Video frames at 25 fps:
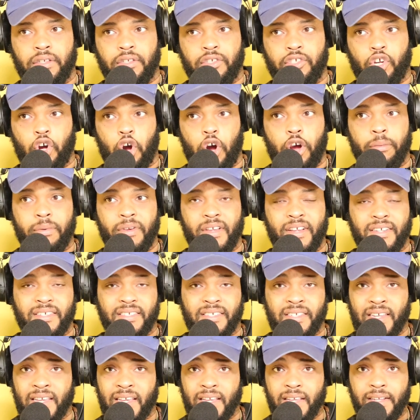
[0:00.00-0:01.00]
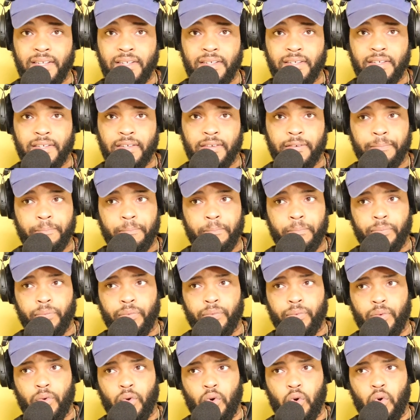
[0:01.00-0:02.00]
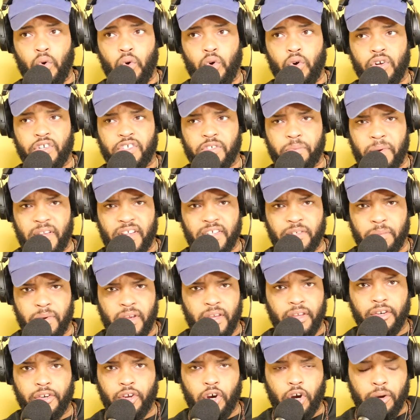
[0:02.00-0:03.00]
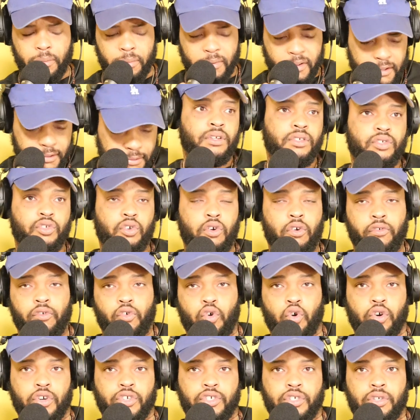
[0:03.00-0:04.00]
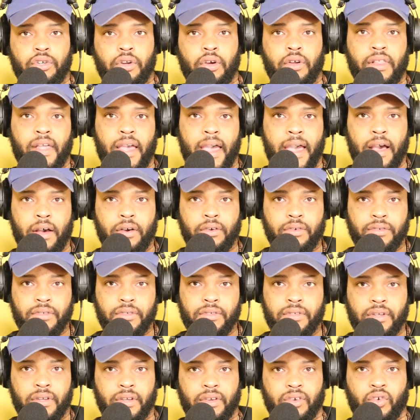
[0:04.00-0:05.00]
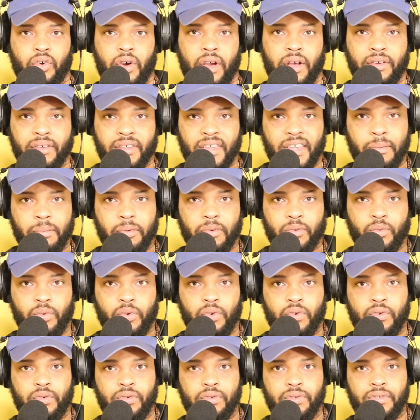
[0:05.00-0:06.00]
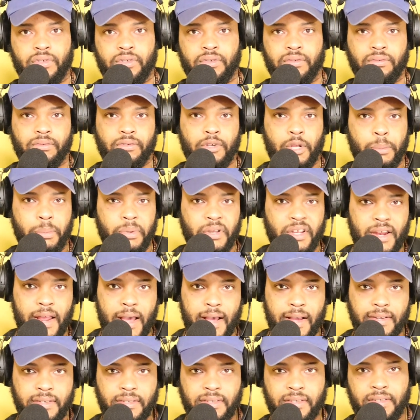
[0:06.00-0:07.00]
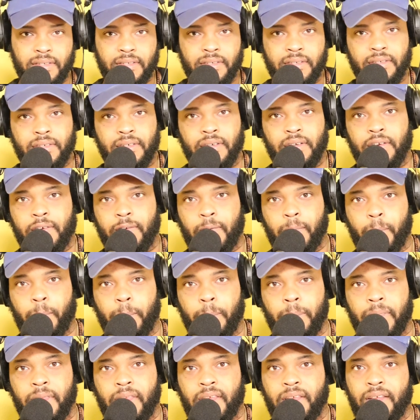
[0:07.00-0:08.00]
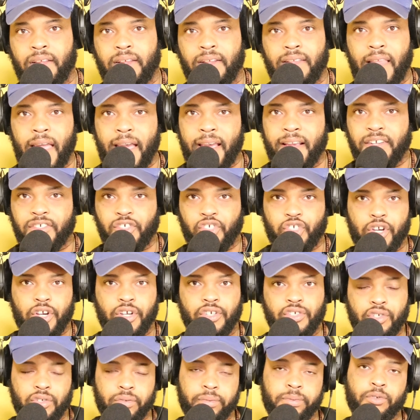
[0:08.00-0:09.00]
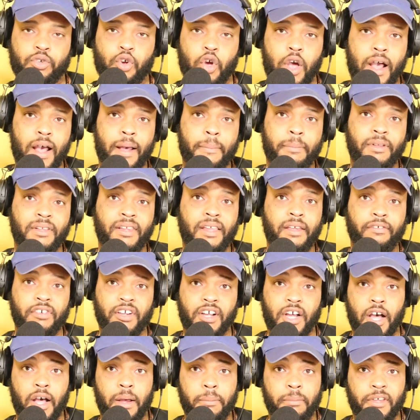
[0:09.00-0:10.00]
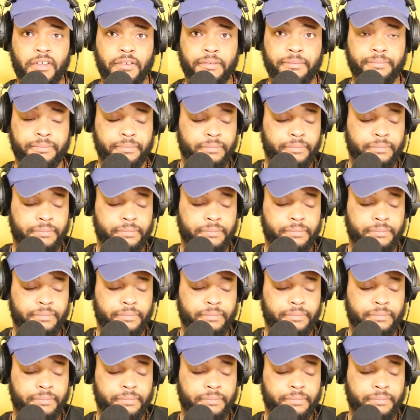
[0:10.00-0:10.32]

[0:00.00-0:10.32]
Darby is King or Spaceman Darby. So of course, you know the house and groundkeeping rules. Be nice. Like, share, subscribe, and leave a comment.